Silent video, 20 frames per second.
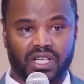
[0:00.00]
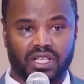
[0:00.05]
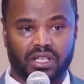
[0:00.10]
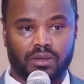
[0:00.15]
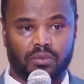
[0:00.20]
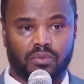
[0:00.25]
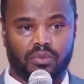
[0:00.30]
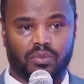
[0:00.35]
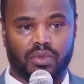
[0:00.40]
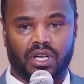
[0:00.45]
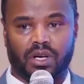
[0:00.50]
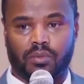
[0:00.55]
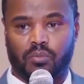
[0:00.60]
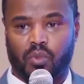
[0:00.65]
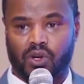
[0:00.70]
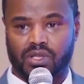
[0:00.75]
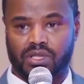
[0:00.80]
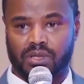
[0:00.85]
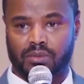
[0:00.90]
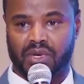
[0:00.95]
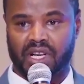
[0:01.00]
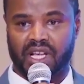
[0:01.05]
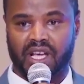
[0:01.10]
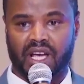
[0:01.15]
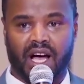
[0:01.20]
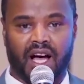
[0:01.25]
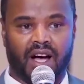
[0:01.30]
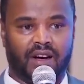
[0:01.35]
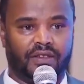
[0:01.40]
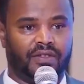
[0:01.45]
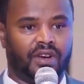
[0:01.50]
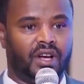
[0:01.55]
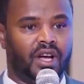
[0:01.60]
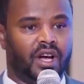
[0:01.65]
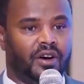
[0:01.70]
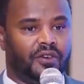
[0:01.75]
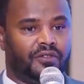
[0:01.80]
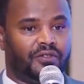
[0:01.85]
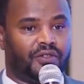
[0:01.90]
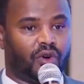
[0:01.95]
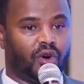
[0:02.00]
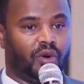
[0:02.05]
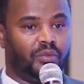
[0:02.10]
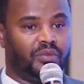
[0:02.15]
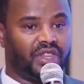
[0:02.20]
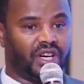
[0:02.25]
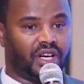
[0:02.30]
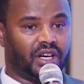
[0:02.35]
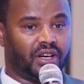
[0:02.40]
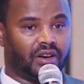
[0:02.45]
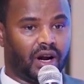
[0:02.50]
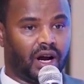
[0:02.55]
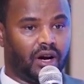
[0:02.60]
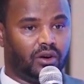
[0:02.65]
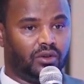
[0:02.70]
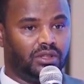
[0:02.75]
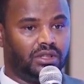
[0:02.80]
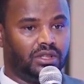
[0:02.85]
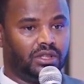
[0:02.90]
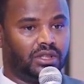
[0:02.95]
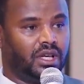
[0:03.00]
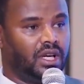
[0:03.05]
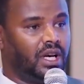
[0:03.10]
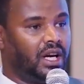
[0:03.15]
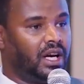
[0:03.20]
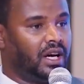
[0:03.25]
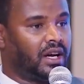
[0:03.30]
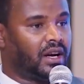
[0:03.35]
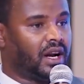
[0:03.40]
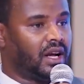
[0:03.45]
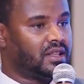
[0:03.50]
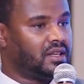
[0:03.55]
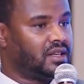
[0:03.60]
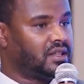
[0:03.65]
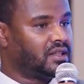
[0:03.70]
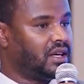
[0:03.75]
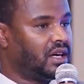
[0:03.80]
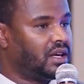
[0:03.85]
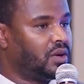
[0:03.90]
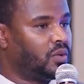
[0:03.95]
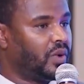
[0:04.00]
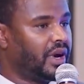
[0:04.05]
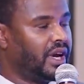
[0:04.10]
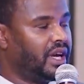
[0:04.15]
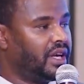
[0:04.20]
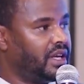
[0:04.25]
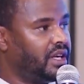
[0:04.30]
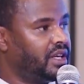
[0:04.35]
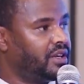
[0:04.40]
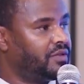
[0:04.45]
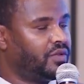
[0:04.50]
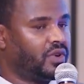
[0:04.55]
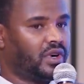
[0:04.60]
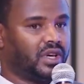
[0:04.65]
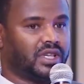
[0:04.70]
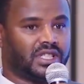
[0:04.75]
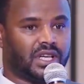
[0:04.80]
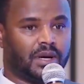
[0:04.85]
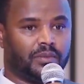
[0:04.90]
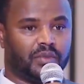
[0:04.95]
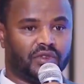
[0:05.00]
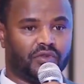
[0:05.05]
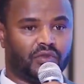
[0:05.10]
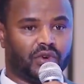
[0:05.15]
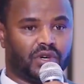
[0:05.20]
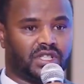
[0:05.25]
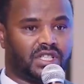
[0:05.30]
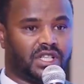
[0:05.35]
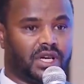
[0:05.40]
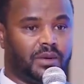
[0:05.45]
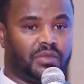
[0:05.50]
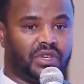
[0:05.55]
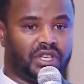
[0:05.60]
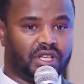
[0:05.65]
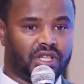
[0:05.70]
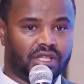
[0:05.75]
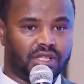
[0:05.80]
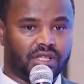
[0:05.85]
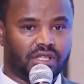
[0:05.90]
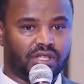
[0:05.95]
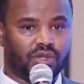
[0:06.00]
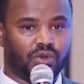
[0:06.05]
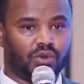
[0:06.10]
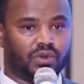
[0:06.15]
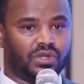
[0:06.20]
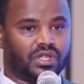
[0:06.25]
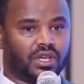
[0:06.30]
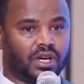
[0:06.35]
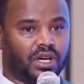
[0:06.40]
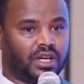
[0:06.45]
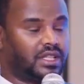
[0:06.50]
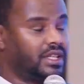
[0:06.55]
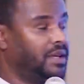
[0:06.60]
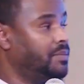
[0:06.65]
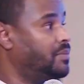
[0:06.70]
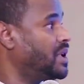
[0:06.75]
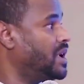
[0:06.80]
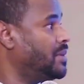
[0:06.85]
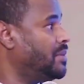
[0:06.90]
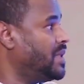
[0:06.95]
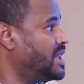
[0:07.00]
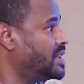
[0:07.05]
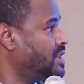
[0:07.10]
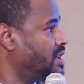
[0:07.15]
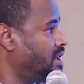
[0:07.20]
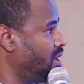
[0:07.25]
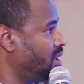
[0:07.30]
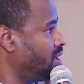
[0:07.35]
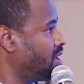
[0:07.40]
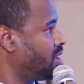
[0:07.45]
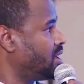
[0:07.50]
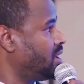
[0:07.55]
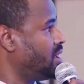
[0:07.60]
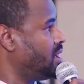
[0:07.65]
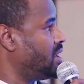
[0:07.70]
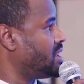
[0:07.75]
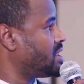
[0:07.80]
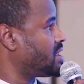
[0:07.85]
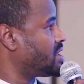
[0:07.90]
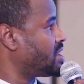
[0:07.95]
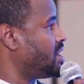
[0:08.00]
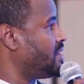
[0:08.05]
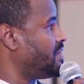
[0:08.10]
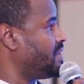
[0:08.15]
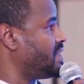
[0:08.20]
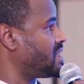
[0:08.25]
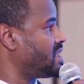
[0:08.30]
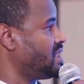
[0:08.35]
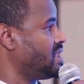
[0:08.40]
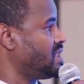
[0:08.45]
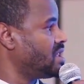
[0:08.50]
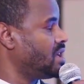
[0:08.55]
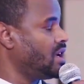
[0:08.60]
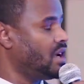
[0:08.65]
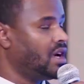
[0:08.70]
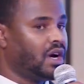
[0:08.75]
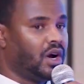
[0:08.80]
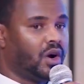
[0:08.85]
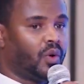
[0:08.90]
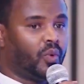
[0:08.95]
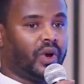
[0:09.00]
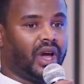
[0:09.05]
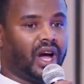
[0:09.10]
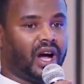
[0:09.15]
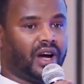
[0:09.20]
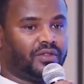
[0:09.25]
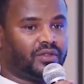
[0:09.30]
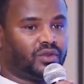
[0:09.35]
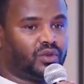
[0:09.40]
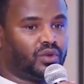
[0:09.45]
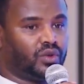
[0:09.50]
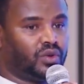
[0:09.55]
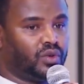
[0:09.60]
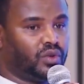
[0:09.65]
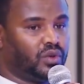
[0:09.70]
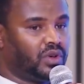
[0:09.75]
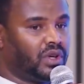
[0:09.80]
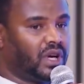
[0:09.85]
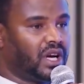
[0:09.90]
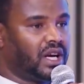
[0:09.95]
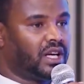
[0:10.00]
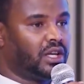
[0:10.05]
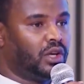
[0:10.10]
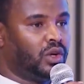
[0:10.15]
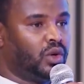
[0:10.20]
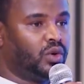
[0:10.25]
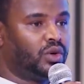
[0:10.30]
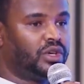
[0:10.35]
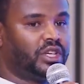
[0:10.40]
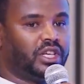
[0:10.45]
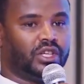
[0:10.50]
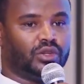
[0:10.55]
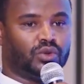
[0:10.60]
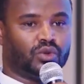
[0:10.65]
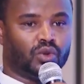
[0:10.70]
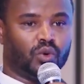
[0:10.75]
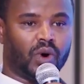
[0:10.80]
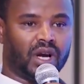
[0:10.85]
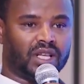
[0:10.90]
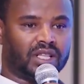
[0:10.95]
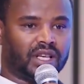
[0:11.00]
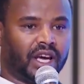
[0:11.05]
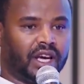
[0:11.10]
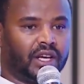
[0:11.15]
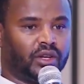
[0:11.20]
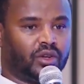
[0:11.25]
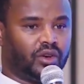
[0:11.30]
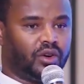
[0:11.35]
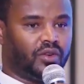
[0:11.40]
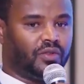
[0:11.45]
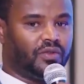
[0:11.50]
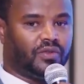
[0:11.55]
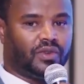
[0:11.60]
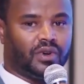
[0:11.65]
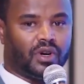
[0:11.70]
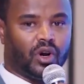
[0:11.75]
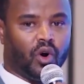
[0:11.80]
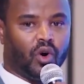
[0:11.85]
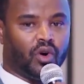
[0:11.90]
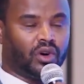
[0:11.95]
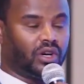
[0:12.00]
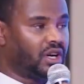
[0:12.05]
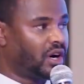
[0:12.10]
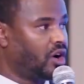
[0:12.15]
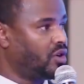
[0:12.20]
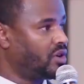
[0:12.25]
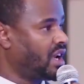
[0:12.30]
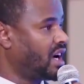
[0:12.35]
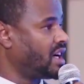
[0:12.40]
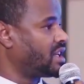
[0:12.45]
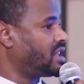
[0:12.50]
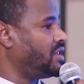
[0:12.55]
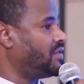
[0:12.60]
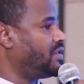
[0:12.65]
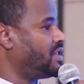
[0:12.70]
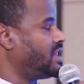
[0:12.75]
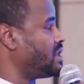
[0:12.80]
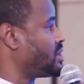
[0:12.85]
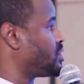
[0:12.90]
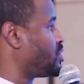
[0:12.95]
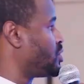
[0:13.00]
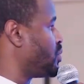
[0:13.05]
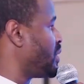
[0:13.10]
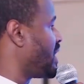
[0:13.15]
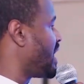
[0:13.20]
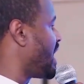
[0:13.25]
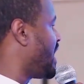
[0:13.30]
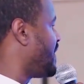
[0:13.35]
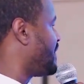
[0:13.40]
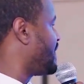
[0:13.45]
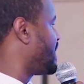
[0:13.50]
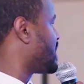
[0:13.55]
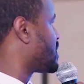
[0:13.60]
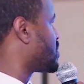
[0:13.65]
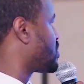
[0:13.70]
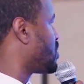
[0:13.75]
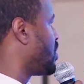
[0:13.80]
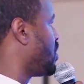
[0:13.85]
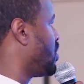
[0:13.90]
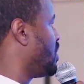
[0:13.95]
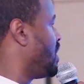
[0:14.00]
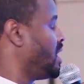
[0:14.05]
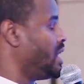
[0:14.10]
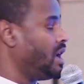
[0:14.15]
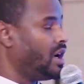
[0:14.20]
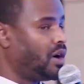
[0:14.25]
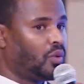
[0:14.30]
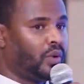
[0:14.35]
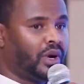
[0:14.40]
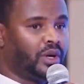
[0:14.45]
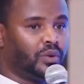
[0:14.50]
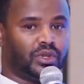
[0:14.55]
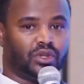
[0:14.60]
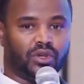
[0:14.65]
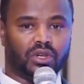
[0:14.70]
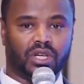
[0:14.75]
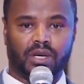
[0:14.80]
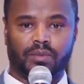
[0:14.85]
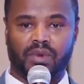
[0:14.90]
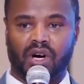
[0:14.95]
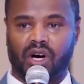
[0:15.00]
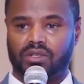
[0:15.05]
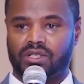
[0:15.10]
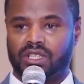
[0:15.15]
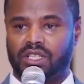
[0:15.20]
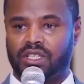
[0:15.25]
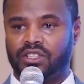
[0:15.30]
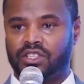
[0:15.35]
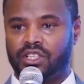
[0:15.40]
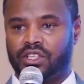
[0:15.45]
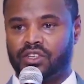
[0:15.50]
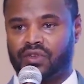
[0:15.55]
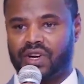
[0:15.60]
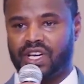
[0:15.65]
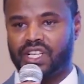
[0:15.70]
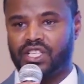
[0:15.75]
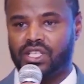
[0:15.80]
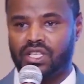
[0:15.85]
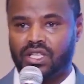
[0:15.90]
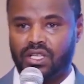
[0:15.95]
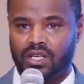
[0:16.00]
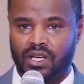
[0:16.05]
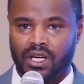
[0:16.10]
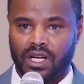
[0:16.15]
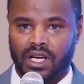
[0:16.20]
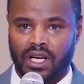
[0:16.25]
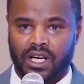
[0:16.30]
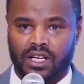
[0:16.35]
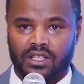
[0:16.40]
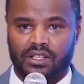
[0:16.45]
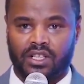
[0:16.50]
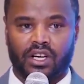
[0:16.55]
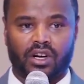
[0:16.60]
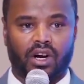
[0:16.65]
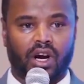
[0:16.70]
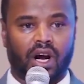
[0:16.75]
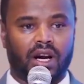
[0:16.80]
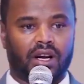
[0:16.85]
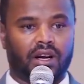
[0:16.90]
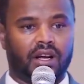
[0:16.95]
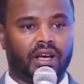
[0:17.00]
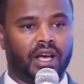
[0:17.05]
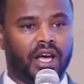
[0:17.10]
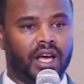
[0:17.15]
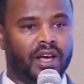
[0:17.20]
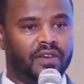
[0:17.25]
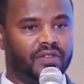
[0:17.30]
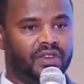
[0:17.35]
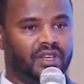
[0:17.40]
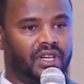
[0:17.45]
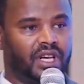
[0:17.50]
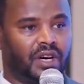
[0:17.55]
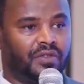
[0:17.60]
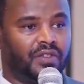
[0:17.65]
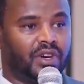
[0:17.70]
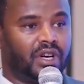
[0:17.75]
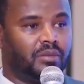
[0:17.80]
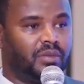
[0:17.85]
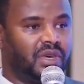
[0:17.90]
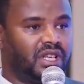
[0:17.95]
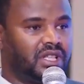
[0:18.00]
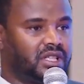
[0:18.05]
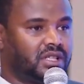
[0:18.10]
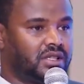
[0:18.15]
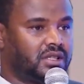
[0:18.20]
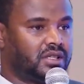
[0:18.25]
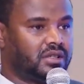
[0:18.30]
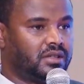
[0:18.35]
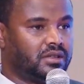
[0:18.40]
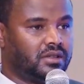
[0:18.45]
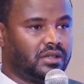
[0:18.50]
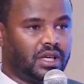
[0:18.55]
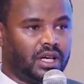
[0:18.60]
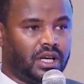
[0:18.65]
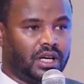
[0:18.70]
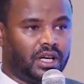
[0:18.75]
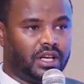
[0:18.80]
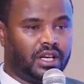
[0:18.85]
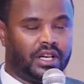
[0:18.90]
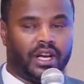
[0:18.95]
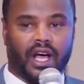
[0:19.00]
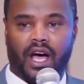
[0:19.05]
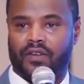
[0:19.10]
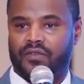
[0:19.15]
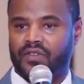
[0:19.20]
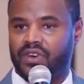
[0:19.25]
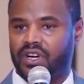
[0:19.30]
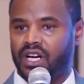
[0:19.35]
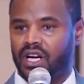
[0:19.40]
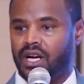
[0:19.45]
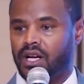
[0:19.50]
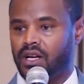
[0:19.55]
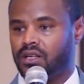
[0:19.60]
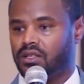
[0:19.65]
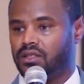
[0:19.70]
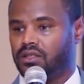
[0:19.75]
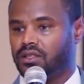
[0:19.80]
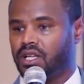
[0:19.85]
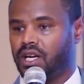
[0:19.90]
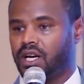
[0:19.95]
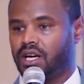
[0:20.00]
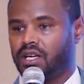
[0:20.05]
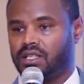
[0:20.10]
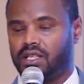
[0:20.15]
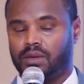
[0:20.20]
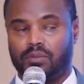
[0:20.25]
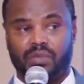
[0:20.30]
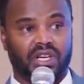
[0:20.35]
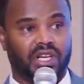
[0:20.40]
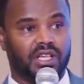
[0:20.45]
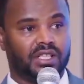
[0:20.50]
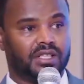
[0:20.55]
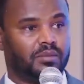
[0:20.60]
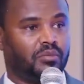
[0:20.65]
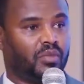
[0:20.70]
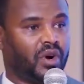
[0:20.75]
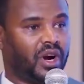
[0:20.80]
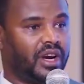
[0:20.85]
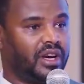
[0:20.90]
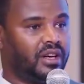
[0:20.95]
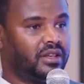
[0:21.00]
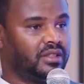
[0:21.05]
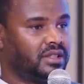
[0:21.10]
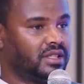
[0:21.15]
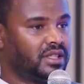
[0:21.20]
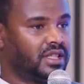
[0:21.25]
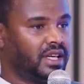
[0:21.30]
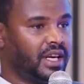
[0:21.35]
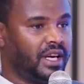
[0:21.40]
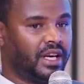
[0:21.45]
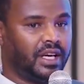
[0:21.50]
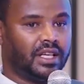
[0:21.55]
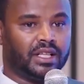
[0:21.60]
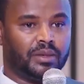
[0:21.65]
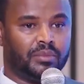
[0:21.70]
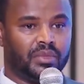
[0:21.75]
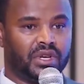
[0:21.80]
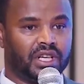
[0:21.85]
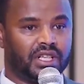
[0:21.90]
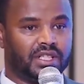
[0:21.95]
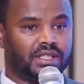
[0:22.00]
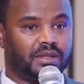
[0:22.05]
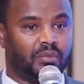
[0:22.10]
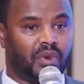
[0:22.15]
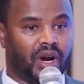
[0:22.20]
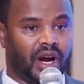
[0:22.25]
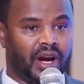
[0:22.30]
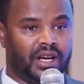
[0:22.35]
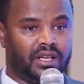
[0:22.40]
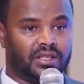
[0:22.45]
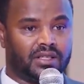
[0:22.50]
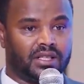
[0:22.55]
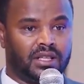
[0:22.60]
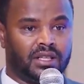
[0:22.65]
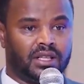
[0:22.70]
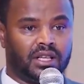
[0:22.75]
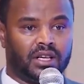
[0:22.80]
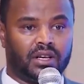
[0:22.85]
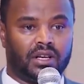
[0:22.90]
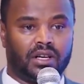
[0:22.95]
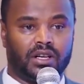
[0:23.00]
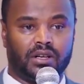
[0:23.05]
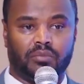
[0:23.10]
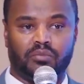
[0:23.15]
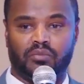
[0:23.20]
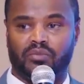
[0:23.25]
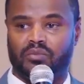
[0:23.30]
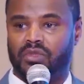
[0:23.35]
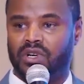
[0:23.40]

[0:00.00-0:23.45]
we can possibly have from the ground, rather than waiting, for example, for some years to start implementing services. We have to look into what kind of on-ground activities do we have there. So when we talk about integration, there are heavy governments in Africa. They are the biggest buyers and the biggest buyers, and there are